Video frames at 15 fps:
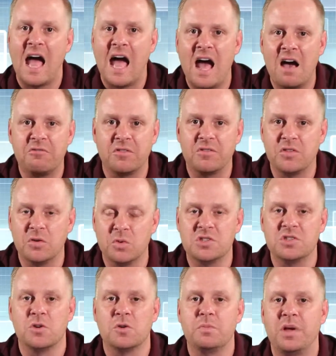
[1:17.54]
half of the
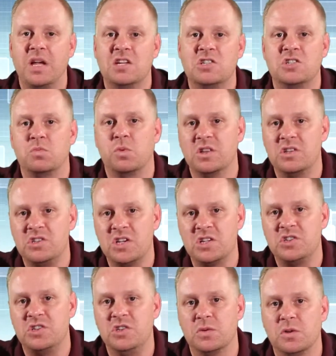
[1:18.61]
result pages with
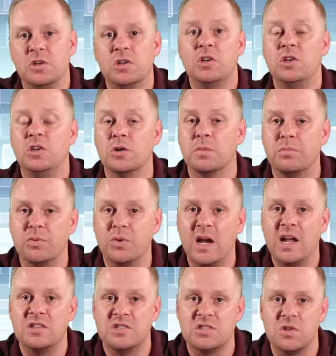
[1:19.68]
just your
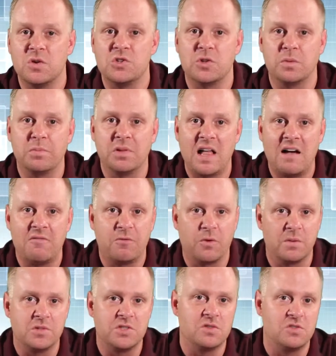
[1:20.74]
brand's social
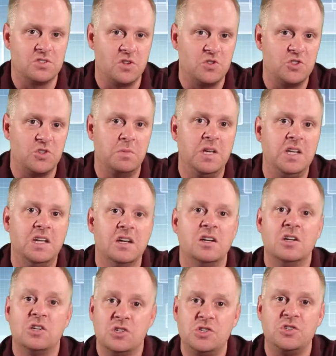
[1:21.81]
platform. So social media
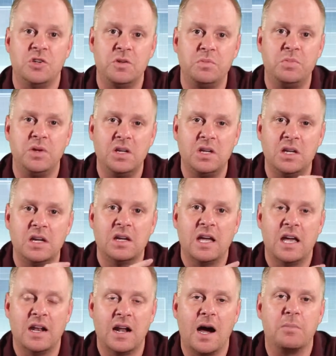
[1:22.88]
should be
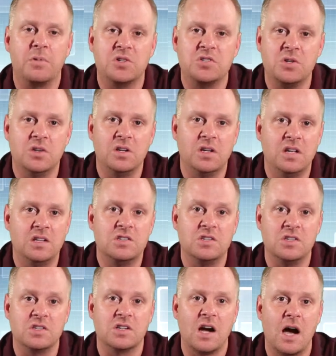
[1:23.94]
an opportunity
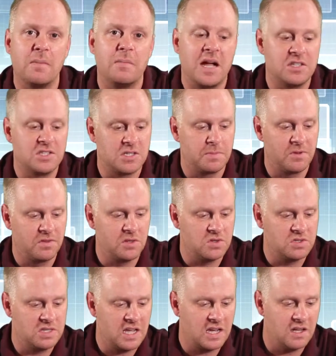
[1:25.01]
to combat some of
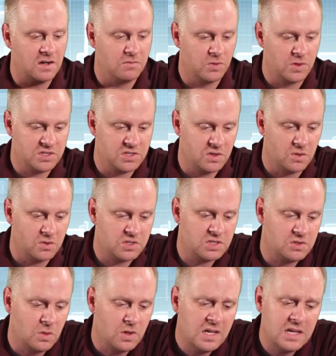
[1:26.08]
those negative results.
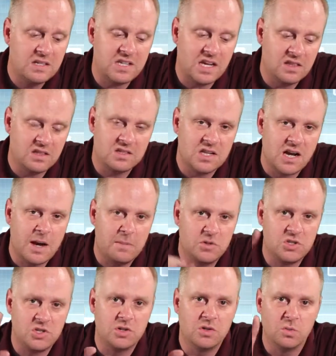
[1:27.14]
So take the time
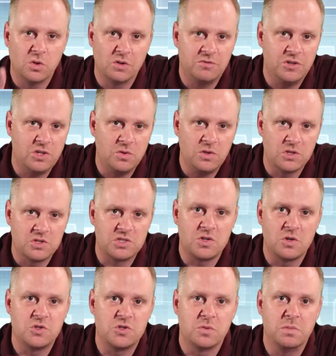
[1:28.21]
to review your
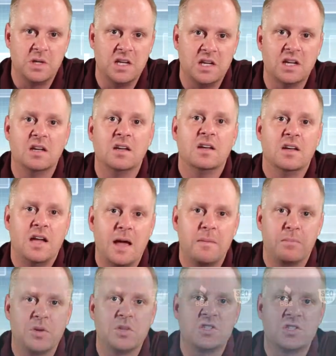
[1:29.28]
social media and put